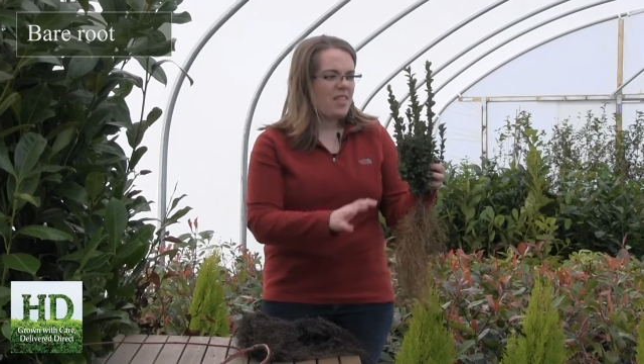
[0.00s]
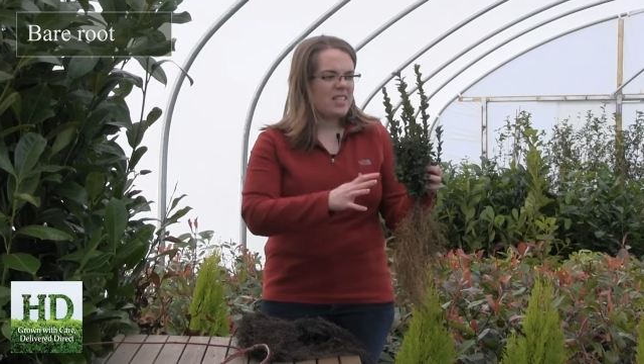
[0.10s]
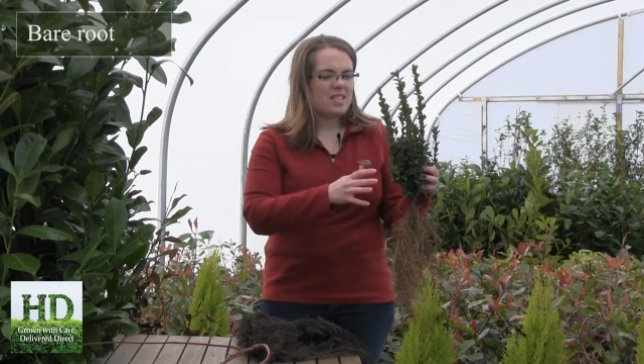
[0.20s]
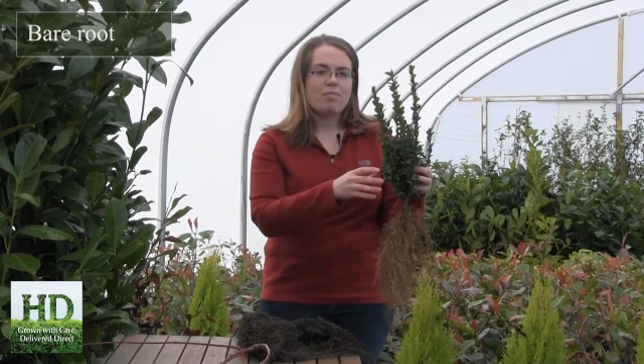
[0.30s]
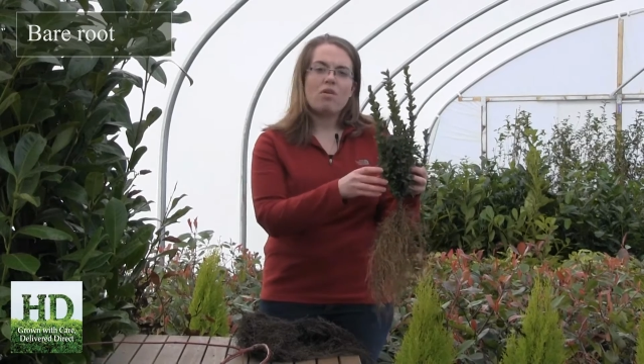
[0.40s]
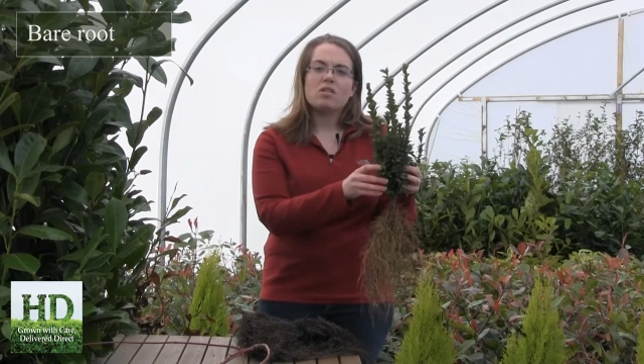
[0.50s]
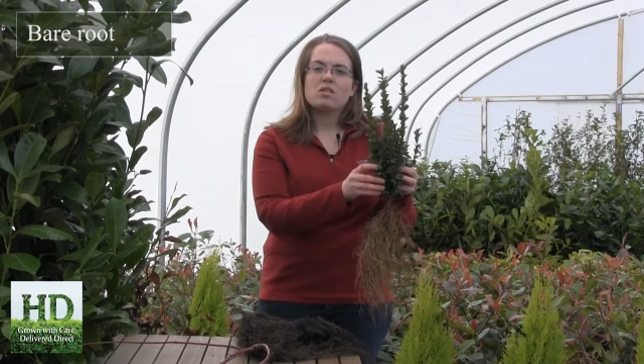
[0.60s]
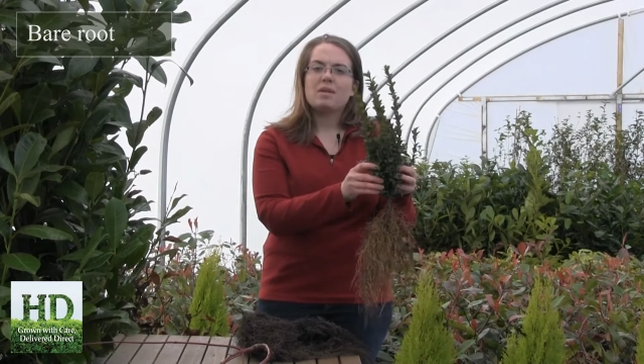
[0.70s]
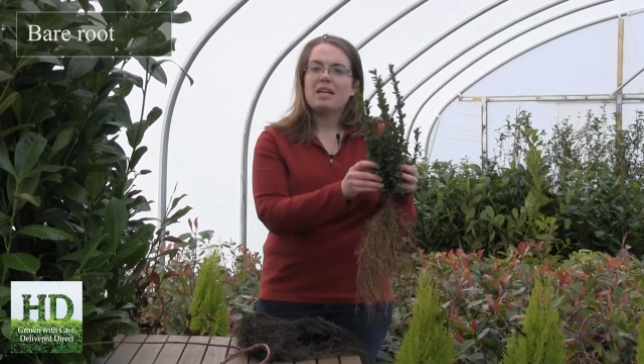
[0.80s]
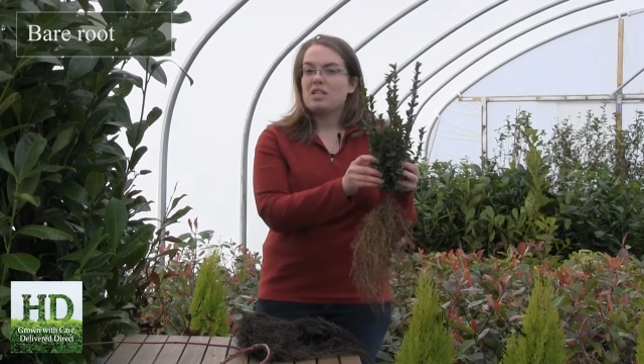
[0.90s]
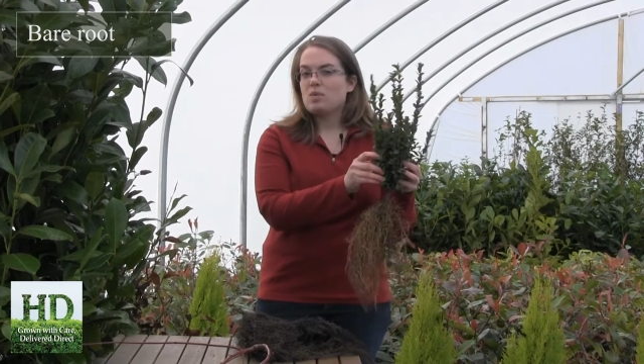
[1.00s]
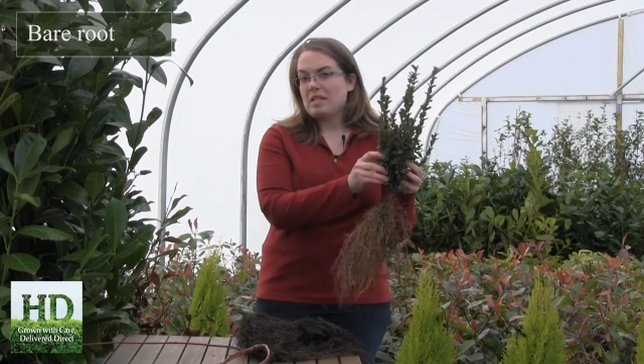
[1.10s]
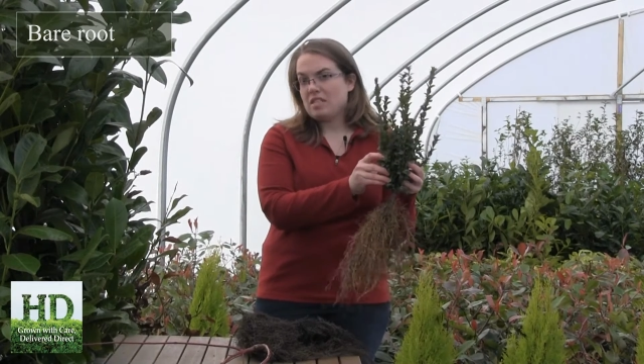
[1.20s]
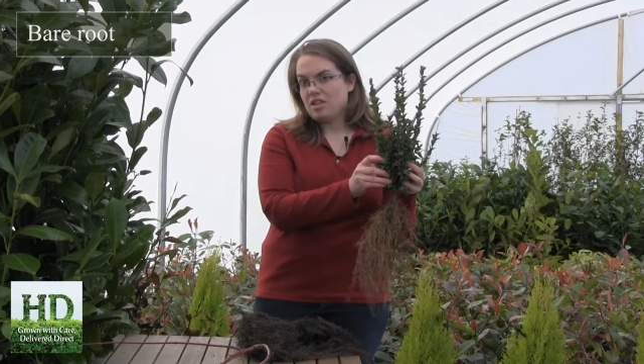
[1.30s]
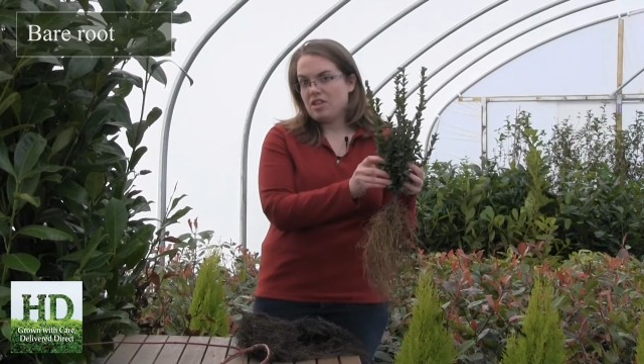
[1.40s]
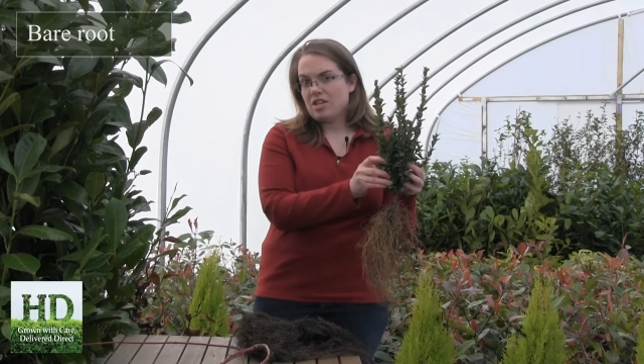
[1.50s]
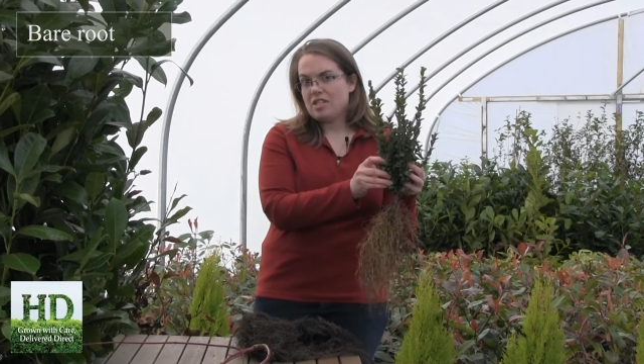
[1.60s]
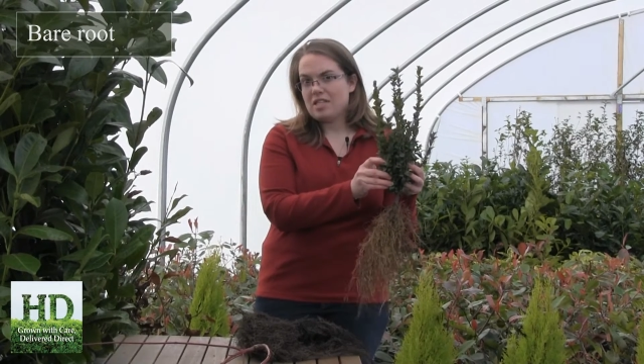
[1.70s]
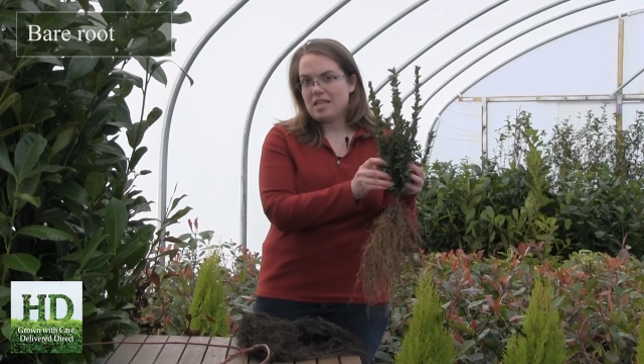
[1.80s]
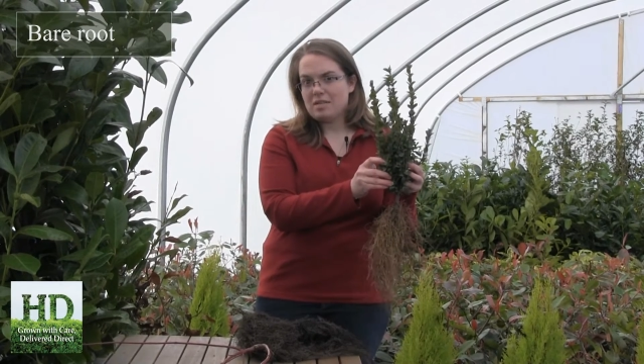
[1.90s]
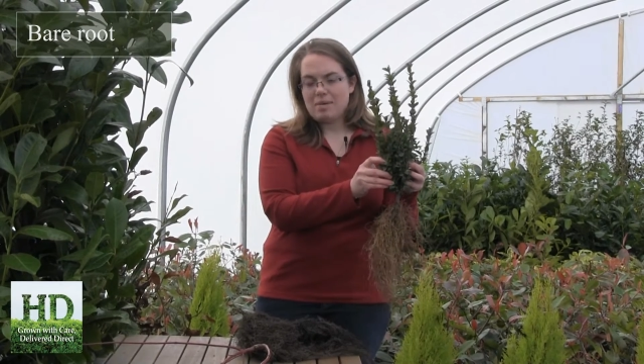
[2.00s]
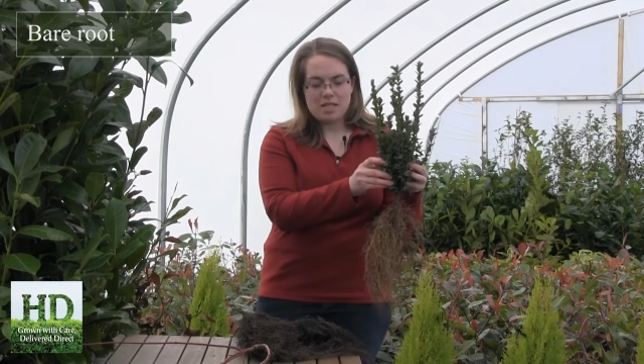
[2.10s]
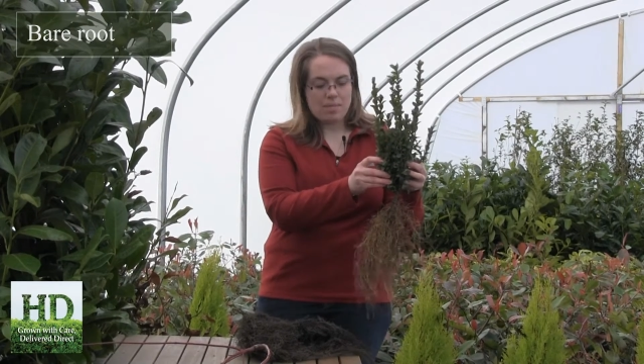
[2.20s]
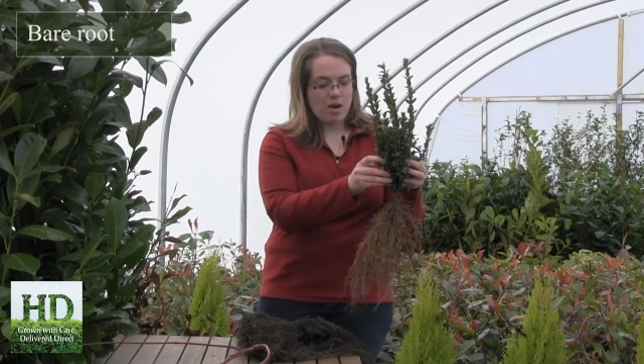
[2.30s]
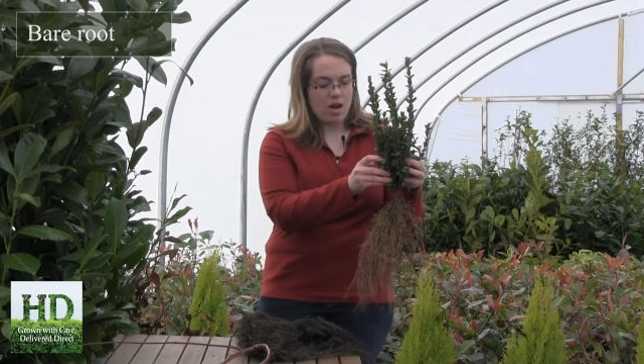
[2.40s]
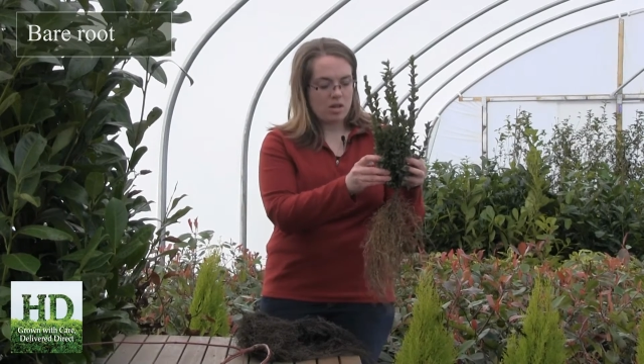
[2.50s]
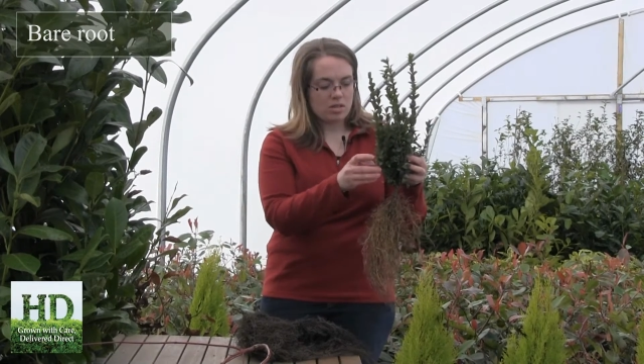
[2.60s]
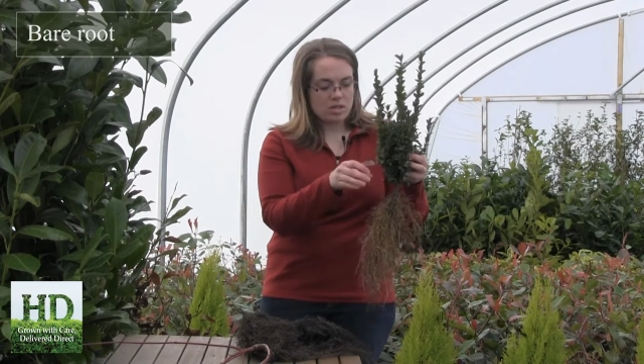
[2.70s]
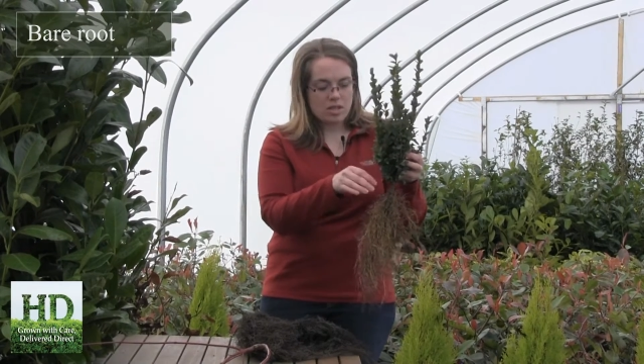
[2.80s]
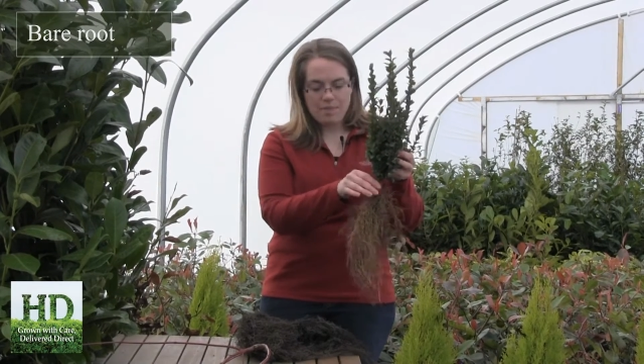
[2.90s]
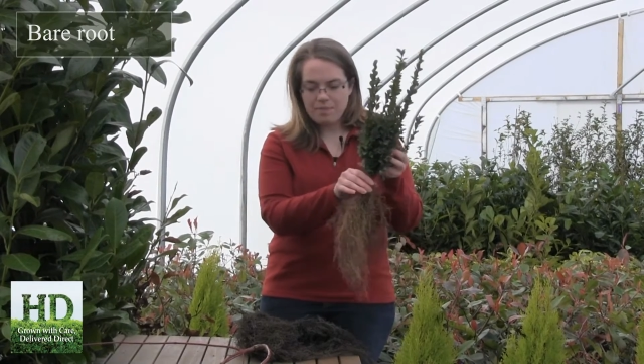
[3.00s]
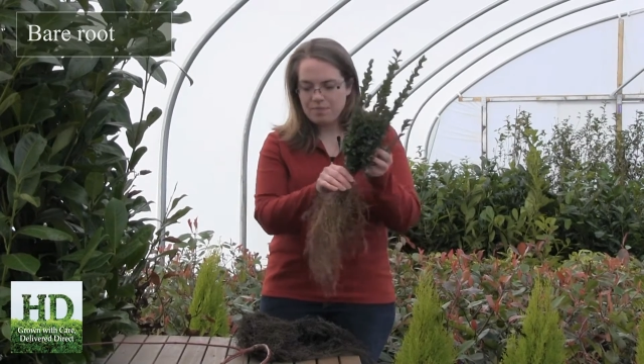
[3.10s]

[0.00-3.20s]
This is approximately a 20 to 30 centimetre plant.